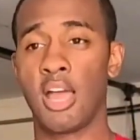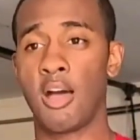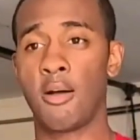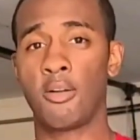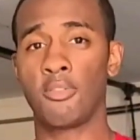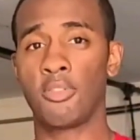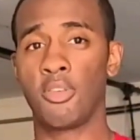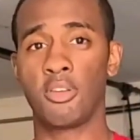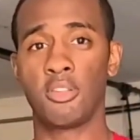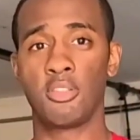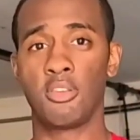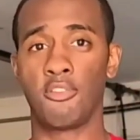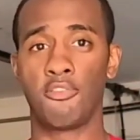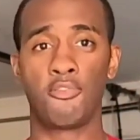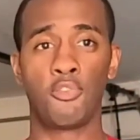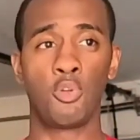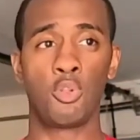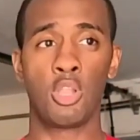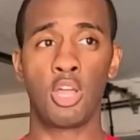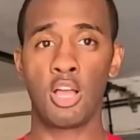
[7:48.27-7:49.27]
how the
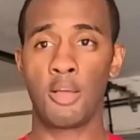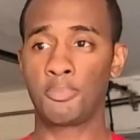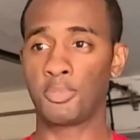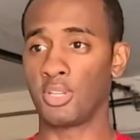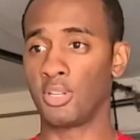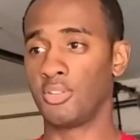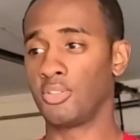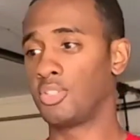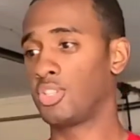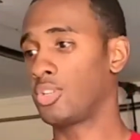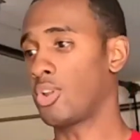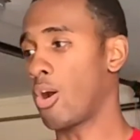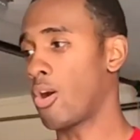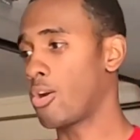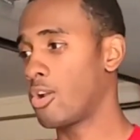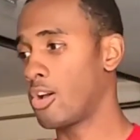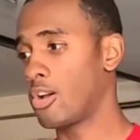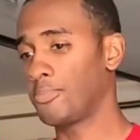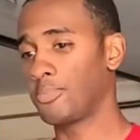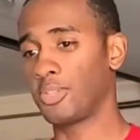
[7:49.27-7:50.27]
fuel ups and
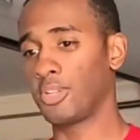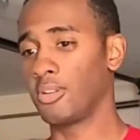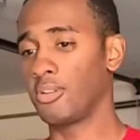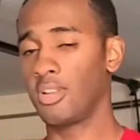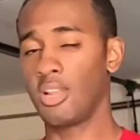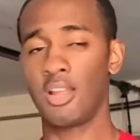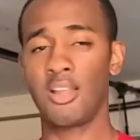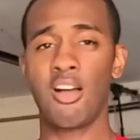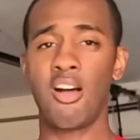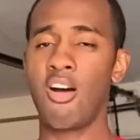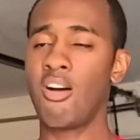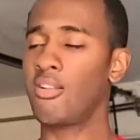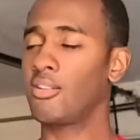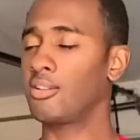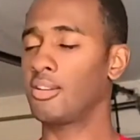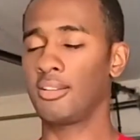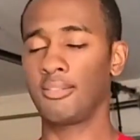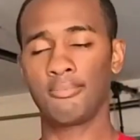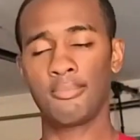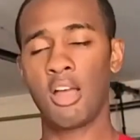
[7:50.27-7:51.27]
startups and, you know,
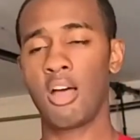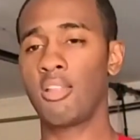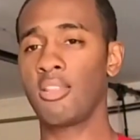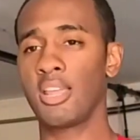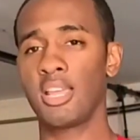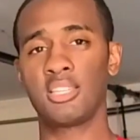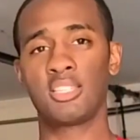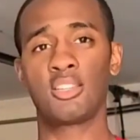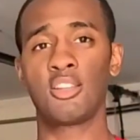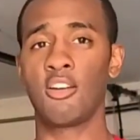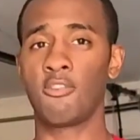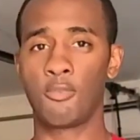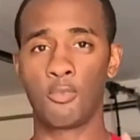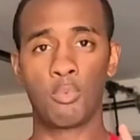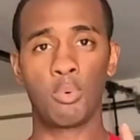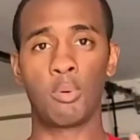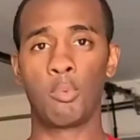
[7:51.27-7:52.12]
all that stuff.